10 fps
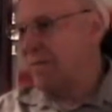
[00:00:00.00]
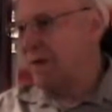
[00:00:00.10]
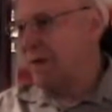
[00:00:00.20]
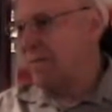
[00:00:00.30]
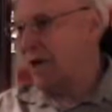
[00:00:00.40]

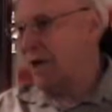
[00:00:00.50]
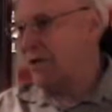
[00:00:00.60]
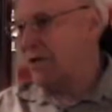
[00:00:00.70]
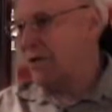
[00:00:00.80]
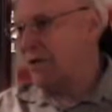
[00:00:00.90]
am not
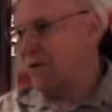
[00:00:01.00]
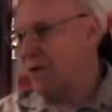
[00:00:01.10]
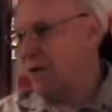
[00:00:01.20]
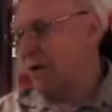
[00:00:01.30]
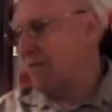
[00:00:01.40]

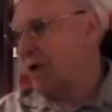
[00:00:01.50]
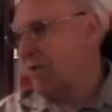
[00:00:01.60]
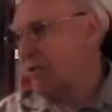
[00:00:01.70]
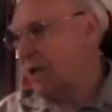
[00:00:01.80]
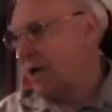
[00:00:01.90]
sure
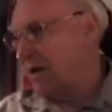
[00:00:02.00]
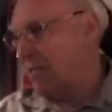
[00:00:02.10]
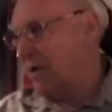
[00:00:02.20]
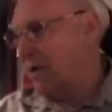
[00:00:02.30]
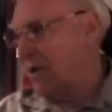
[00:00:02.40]
about time,
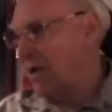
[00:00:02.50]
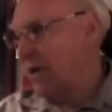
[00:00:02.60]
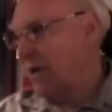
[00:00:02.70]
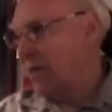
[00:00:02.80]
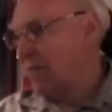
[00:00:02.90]
Mm-hmm.
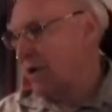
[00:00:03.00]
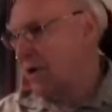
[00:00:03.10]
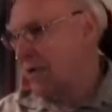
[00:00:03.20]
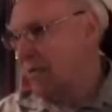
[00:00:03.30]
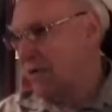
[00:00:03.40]
but
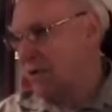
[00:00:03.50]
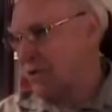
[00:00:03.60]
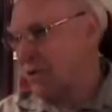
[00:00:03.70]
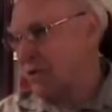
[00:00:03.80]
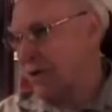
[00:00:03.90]
it
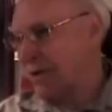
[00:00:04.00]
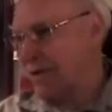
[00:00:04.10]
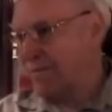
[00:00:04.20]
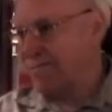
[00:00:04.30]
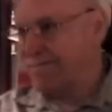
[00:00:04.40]
was, uh,
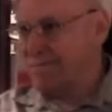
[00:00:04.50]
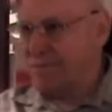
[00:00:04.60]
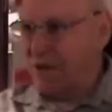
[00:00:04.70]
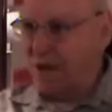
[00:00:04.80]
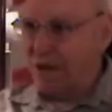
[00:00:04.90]

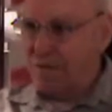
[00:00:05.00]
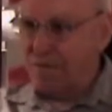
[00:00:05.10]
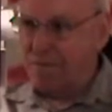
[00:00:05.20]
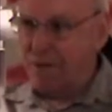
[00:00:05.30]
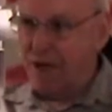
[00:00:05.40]
well,
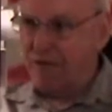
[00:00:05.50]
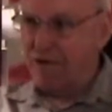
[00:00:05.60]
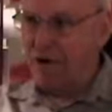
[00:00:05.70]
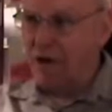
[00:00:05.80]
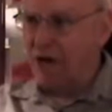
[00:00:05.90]

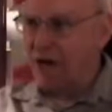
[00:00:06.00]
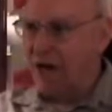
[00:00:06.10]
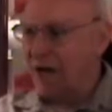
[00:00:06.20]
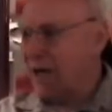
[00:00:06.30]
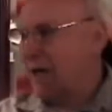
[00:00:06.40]
after eight o'clock,